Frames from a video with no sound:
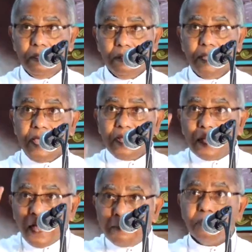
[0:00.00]
They have
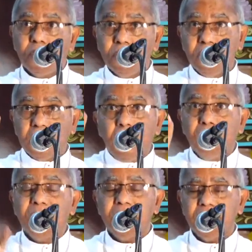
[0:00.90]
come
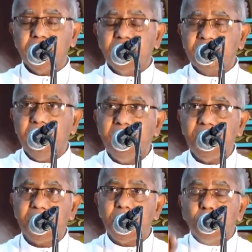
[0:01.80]
into this
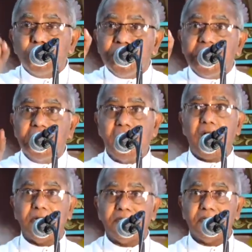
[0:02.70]
community to seek
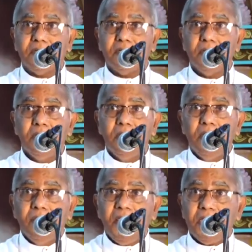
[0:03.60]
God.
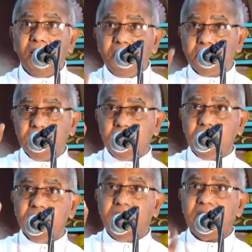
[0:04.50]
They are
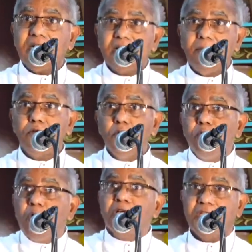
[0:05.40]
not come to
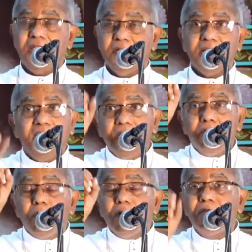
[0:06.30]
work here. They are not a
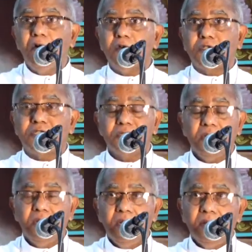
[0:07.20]
workforce.
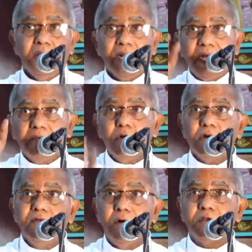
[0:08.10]
They
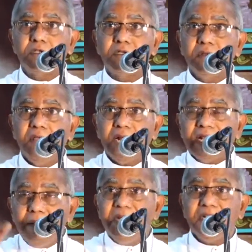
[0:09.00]
are
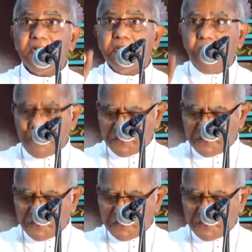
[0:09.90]
committed God